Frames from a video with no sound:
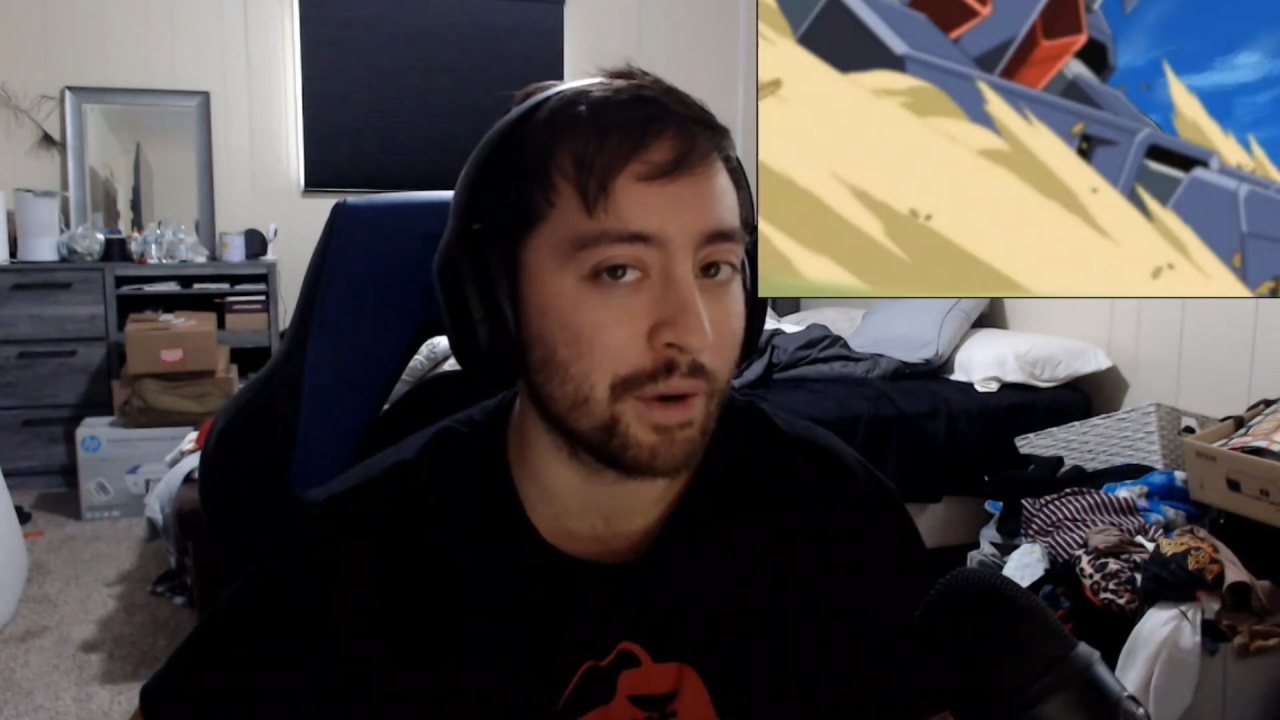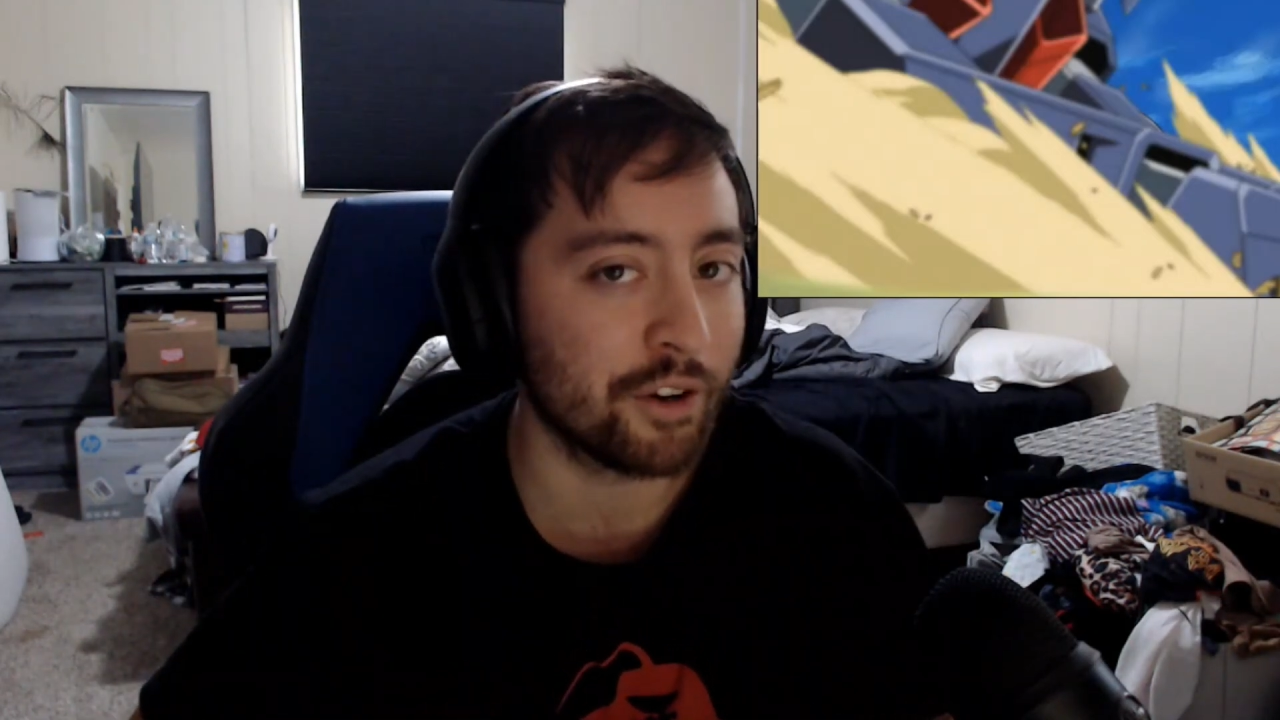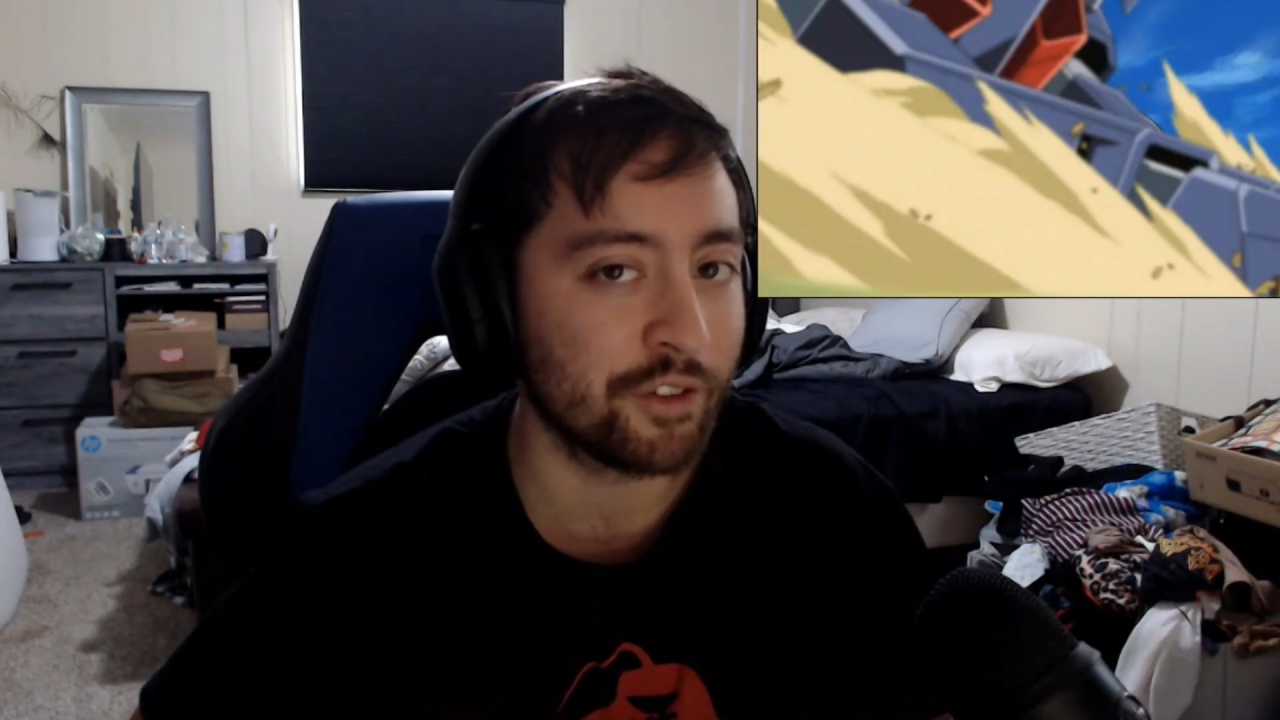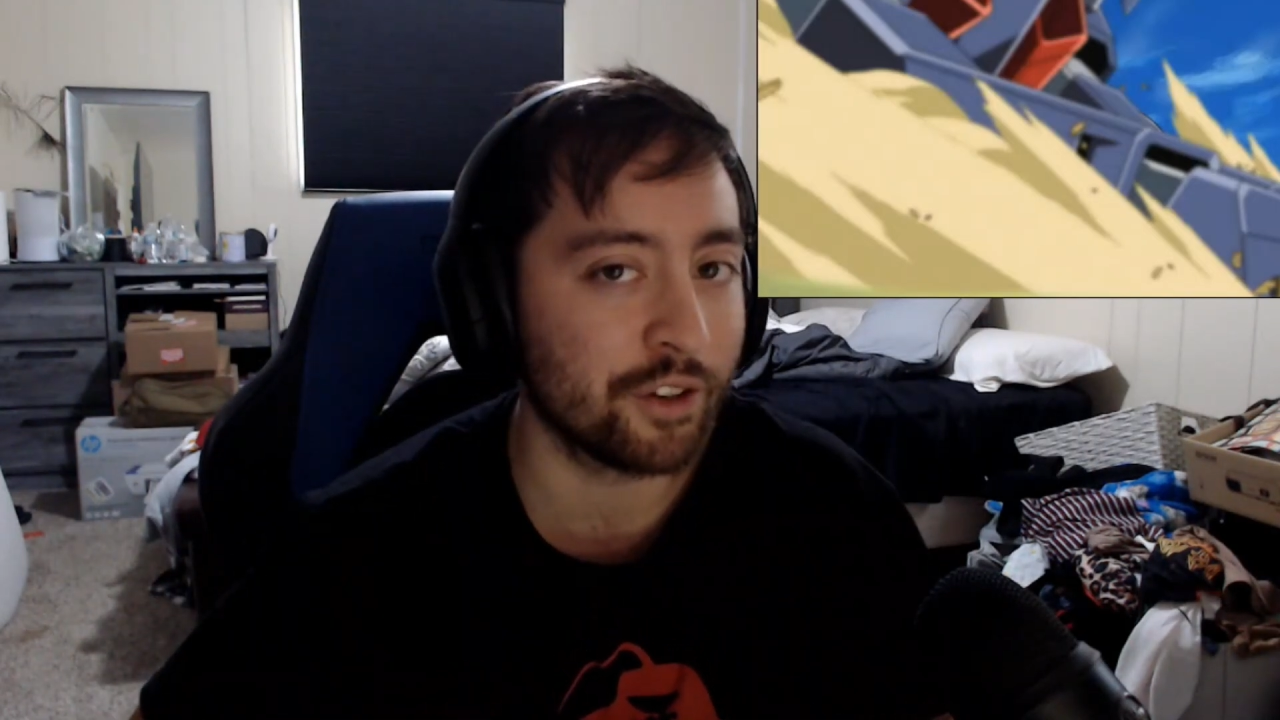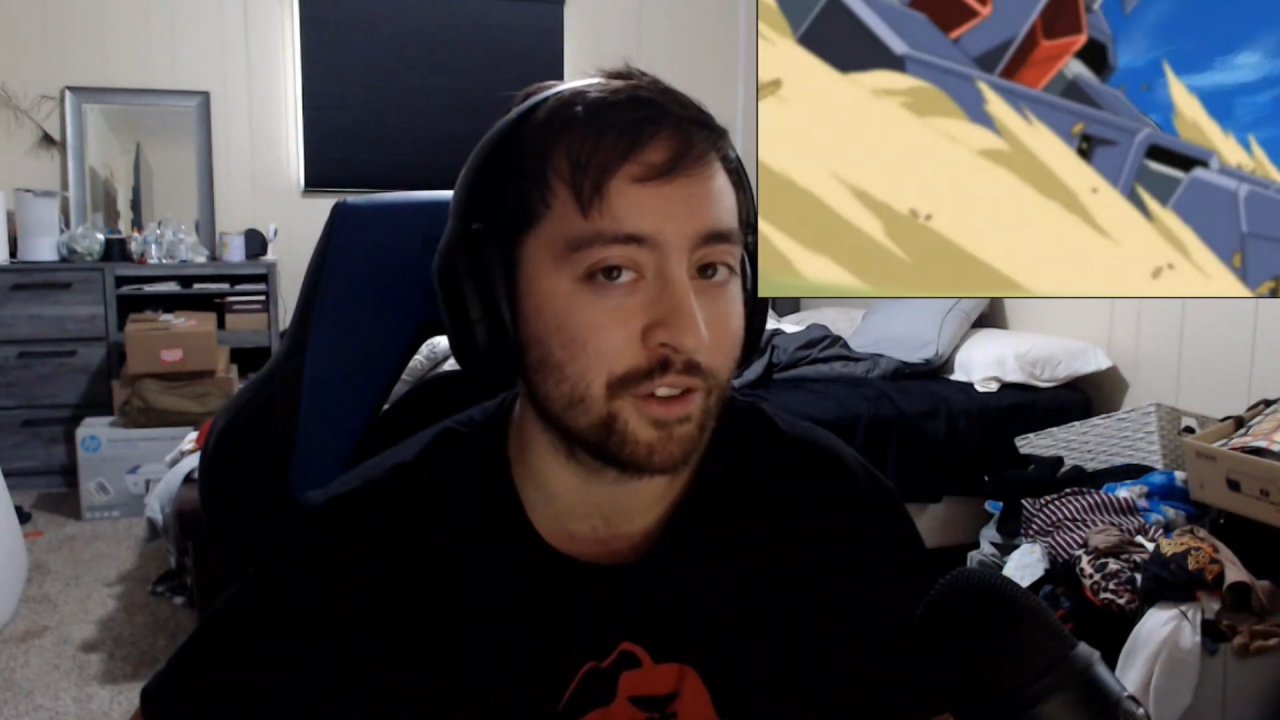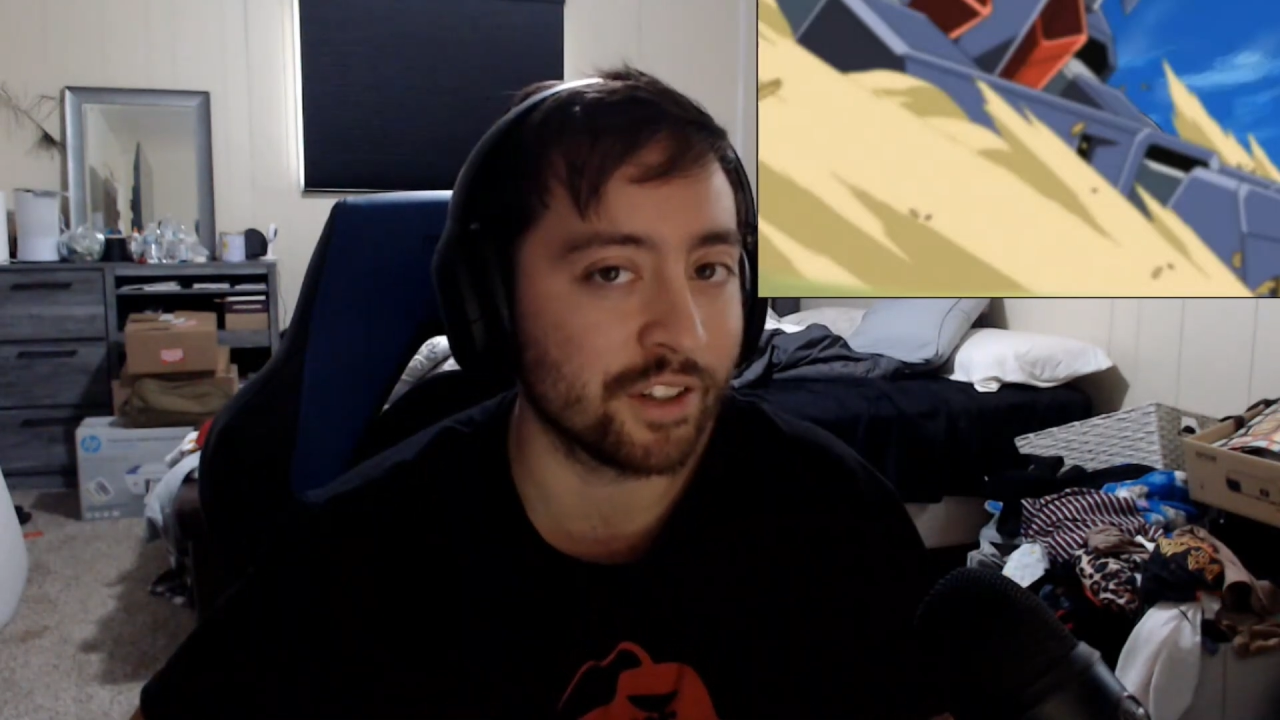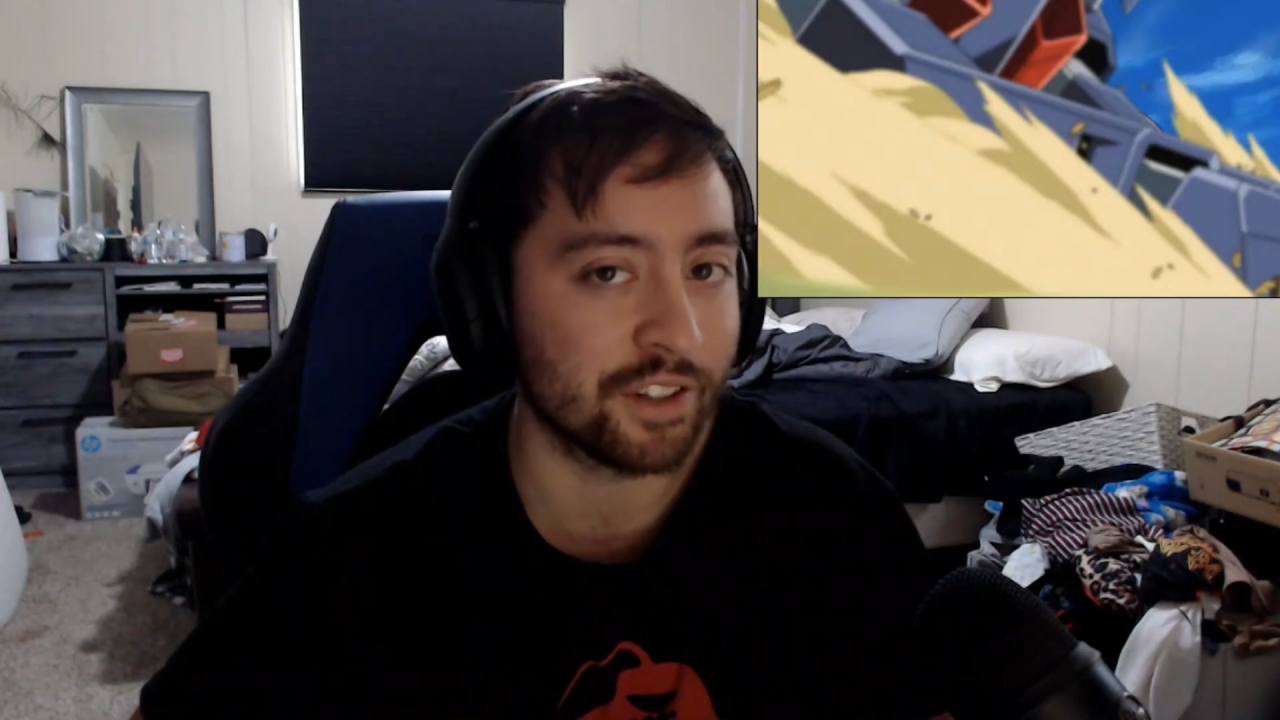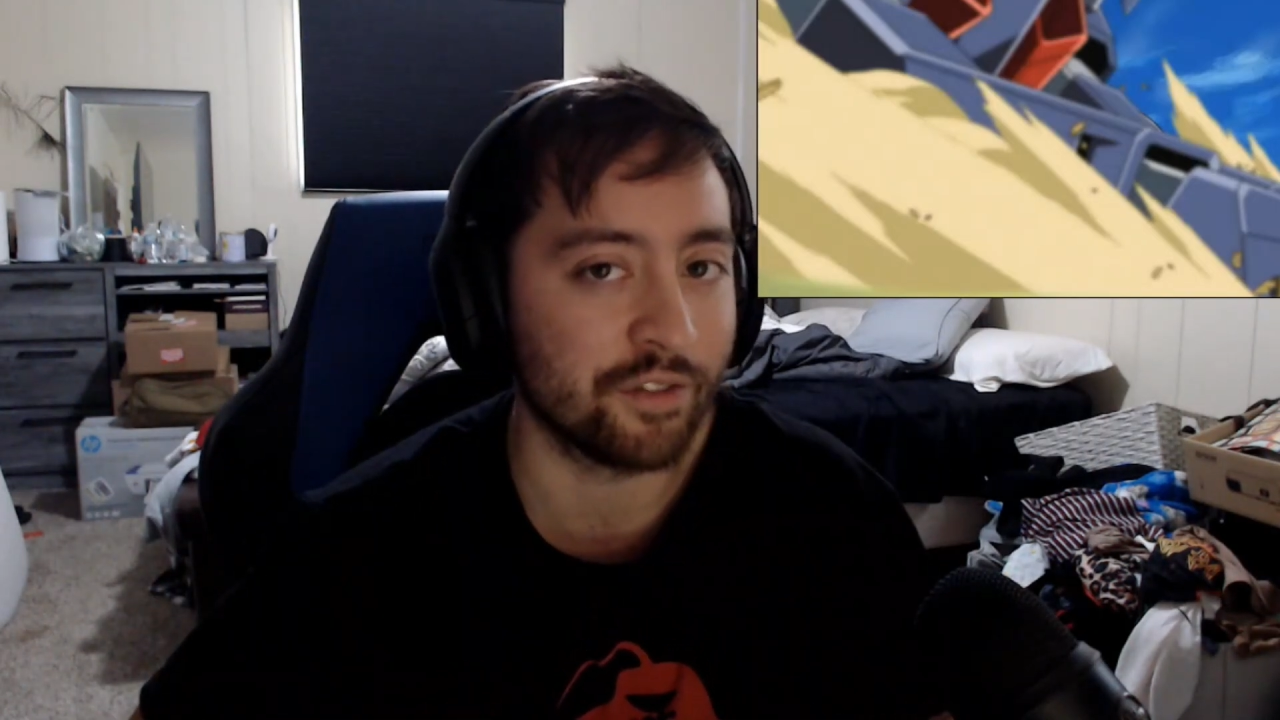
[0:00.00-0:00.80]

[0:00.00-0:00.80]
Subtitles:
battlefield because